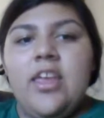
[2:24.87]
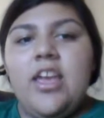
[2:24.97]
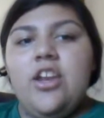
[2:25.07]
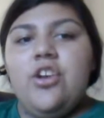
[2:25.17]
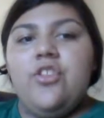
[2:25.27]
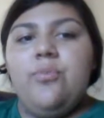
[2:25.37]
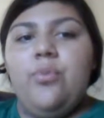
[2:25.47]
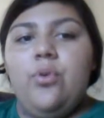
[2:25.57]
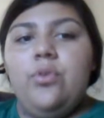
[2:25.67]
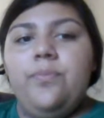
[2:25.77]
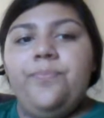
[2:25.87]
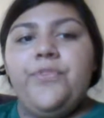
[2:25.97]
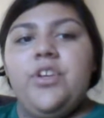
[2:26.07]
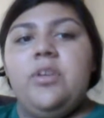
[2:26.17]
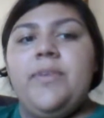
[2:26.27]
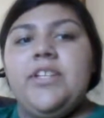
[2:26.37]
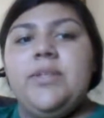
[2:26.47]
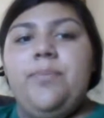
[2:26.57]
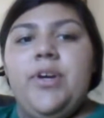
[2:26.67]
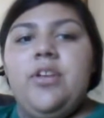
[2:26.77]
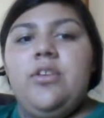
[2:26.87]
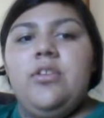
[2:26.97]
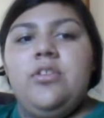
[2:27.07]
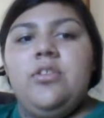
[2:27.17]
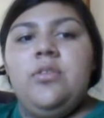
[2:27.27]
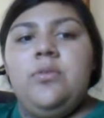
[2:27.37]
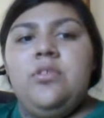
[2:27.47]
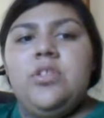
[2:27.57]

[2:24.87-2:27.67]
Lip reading: In another bowl, you're gonna mix the